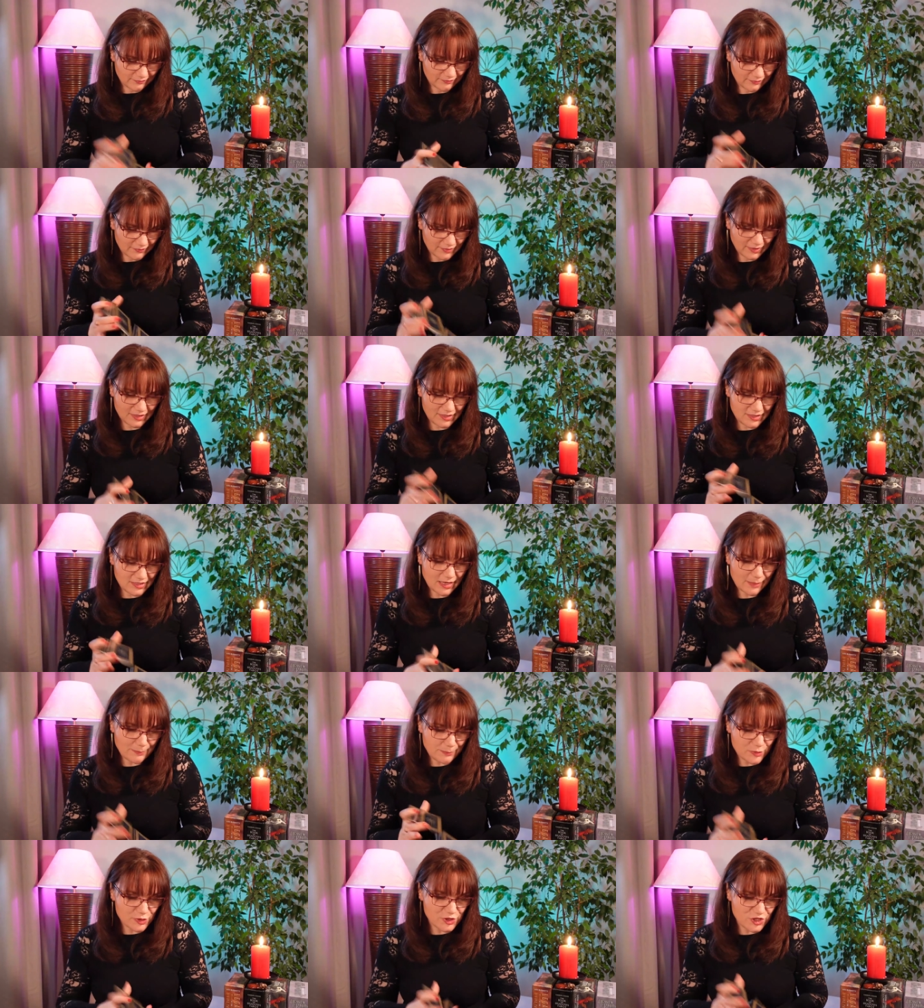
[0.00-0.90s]
didn't
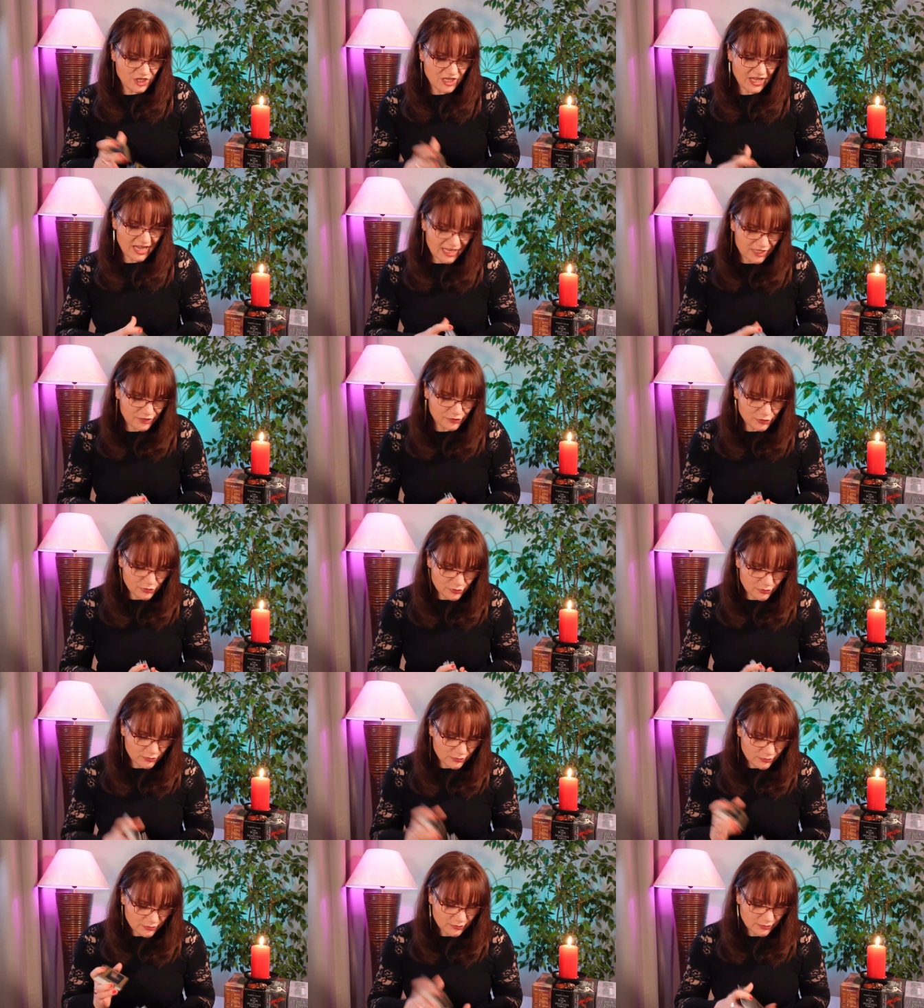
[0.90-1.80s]
appreciate
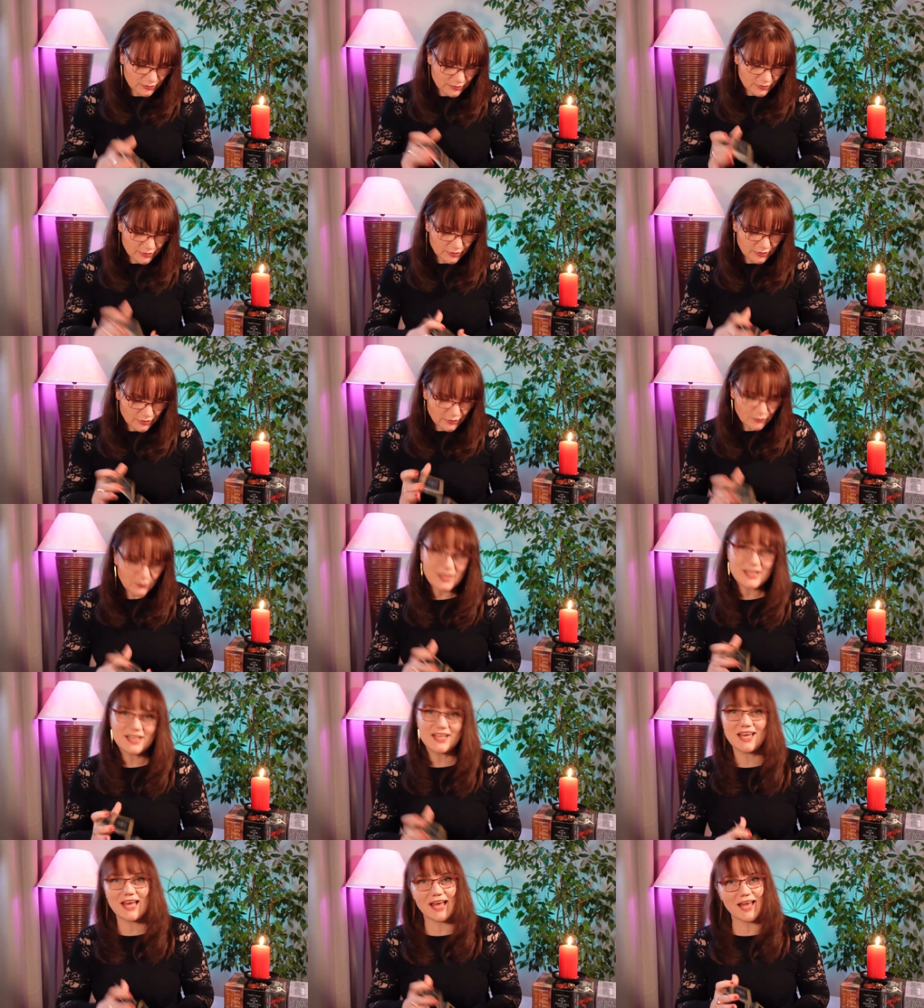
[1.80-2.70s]
you when
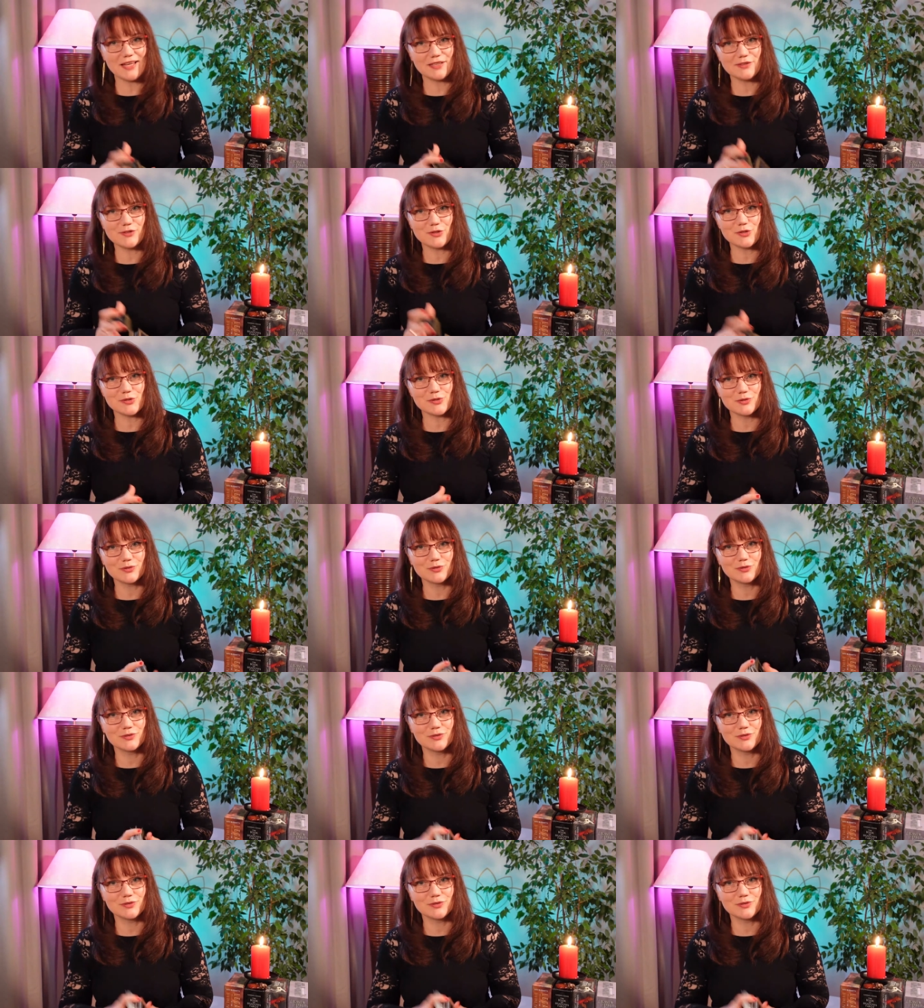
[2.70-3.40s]
they had you.